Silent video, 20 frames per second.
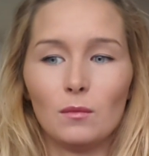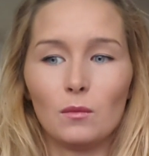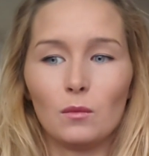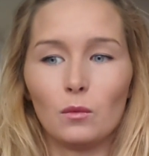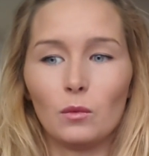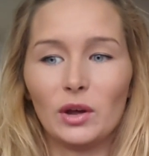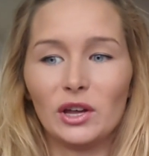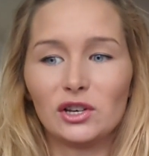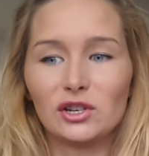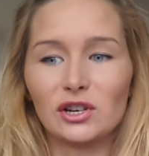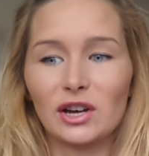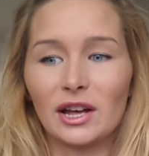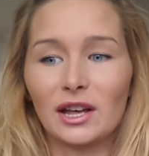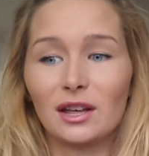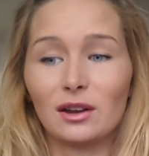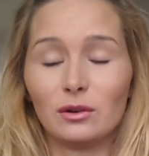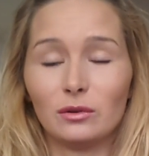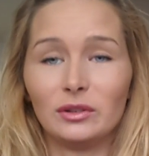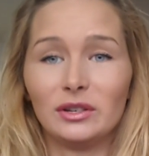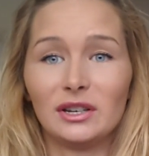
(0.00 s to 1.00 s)
which I
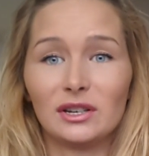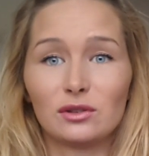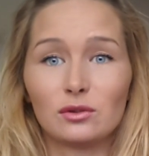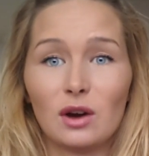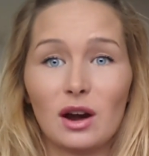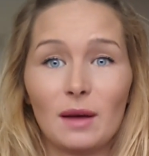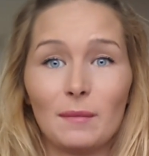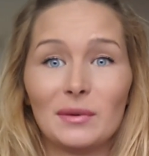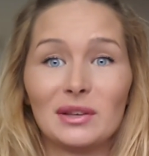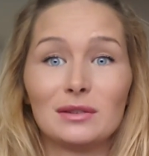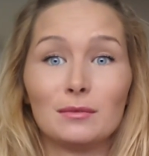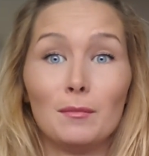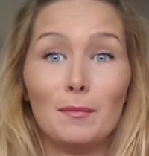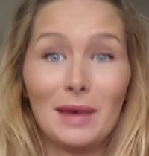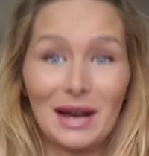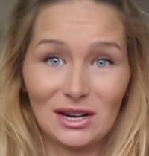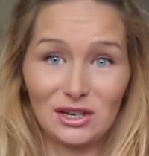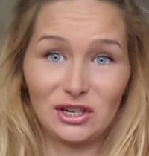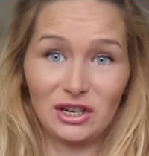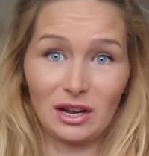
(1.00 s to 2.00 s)
can only describe as
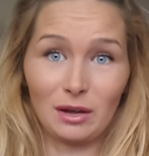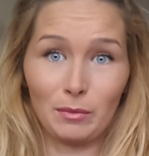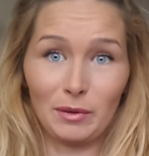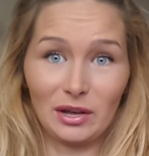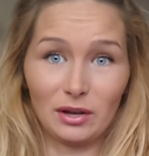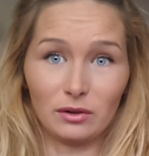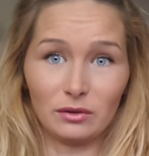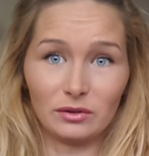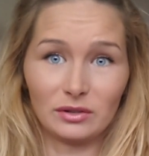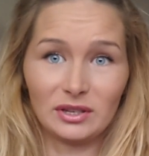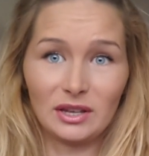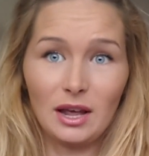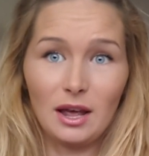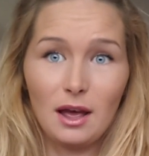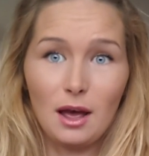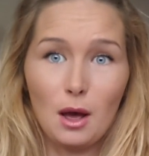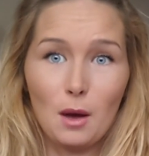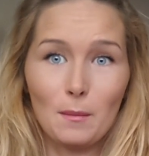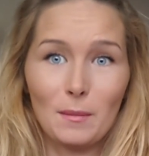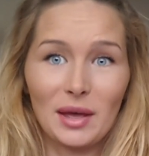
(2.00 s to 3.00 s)
magic pills,
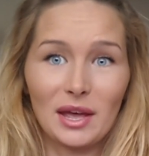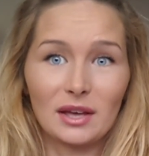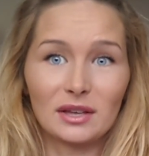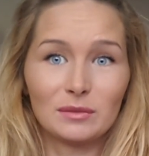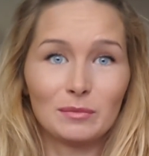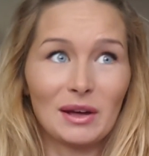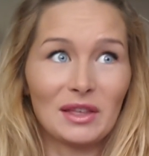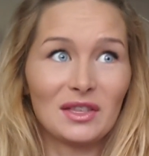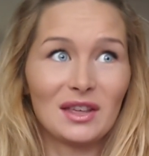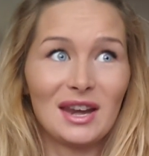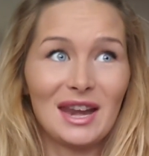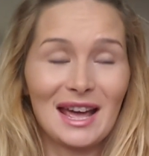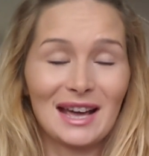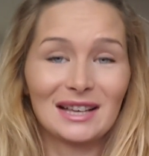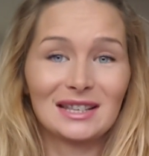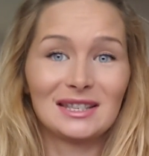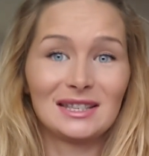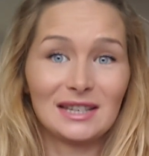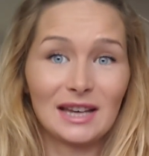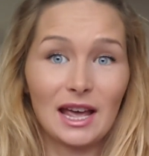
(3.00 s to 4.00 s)
because by the
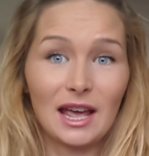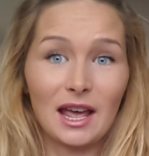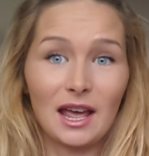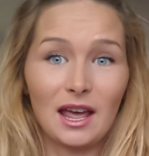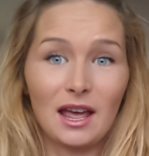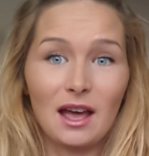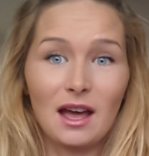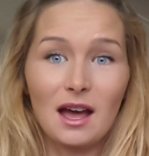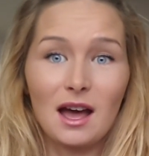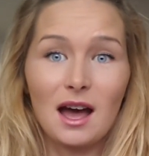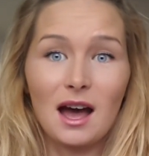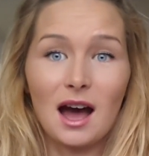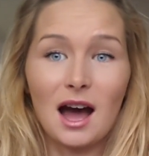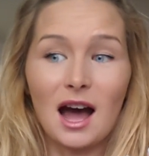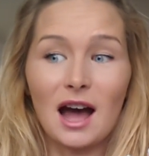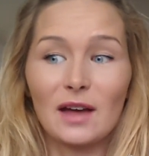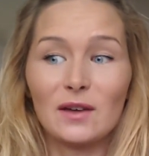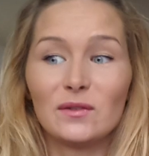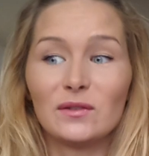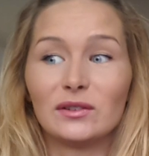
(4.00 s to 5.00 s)
next day
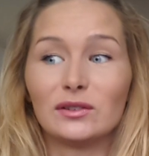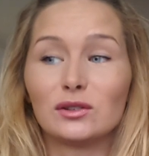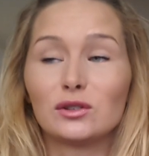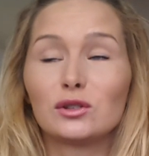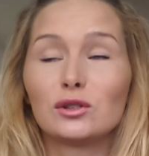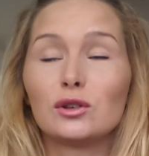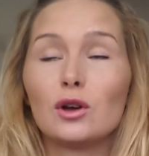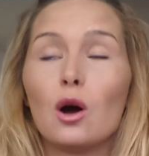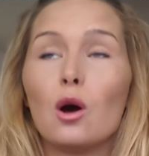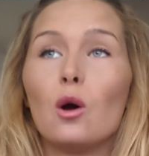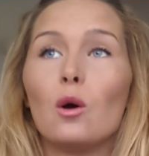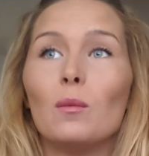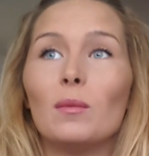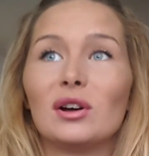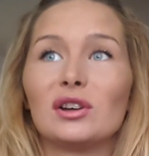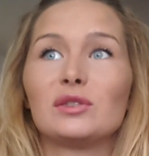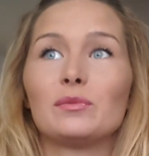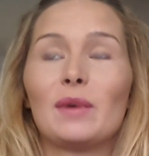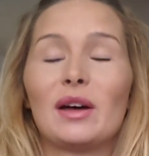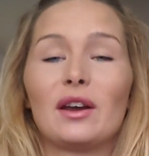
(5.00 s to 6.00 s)
I felt so
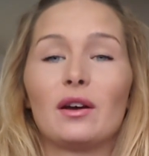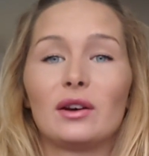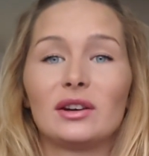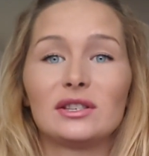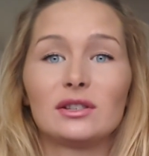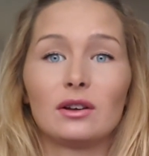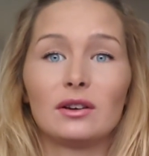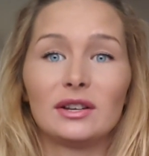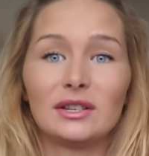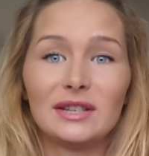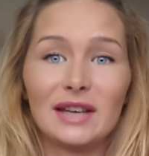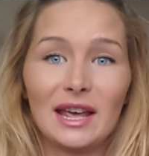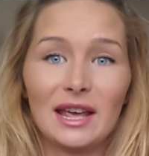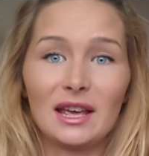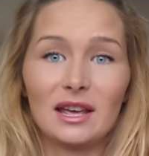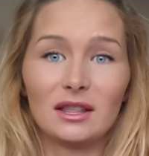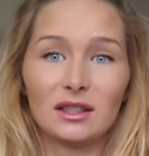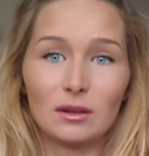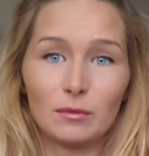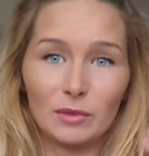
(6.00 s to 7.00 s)
much better. I started
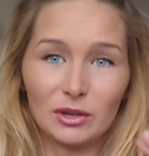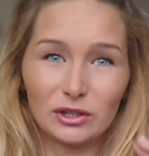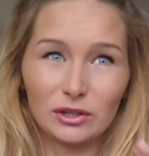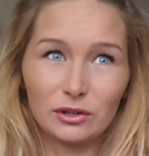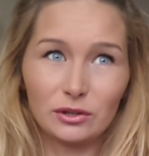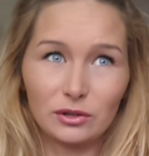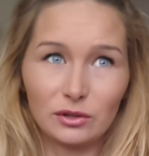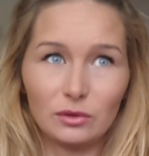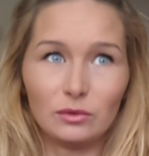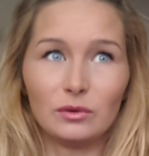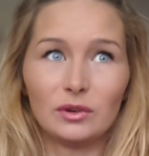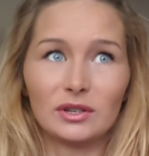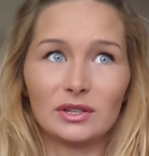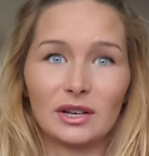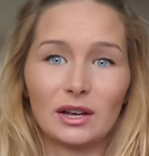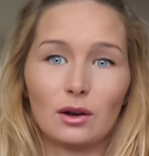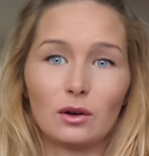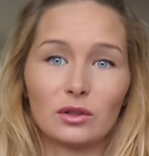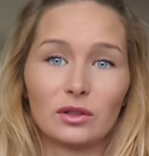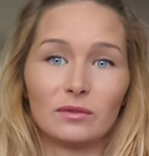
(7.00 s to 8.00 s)
taking them as soon as
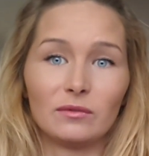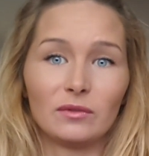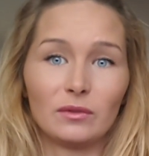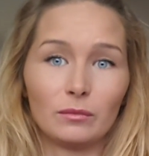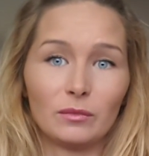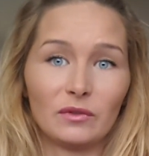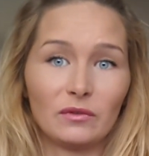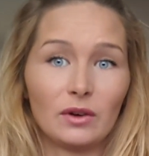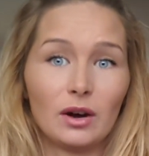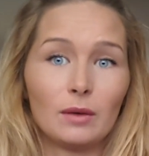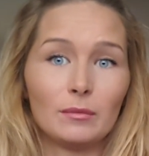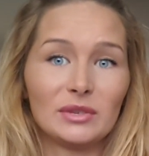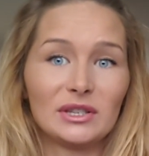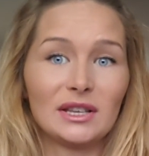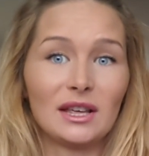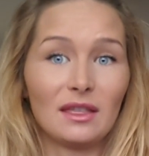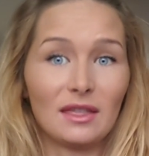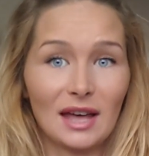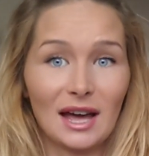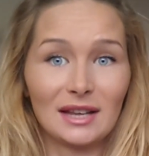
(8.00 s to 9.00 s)
I got them from the
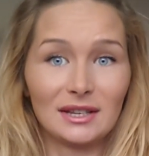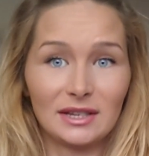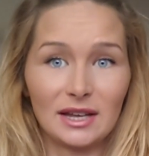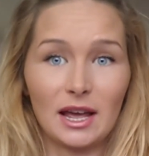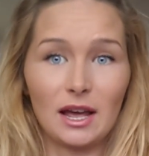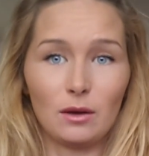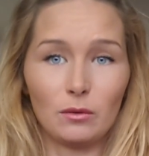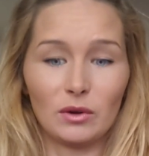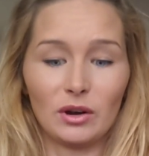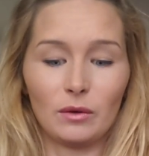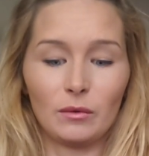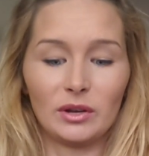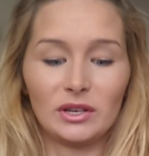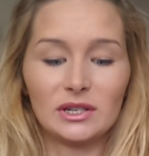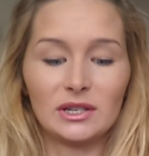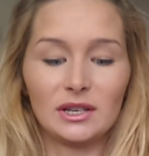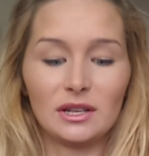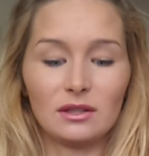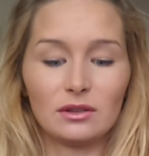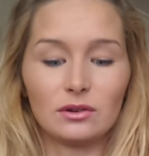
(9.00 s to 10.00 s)
pharmacy that day when I went
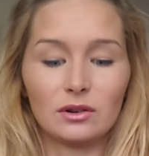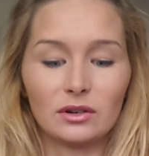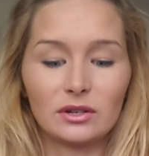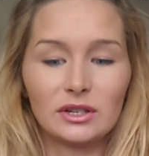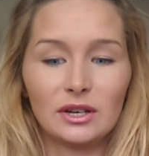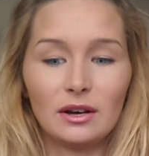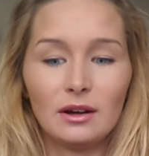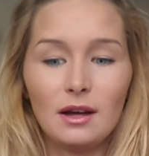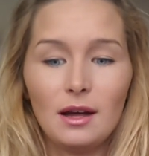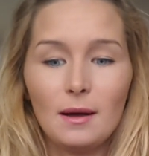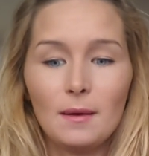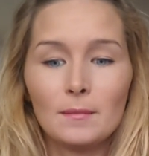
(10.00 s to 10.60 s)
to see the doctor.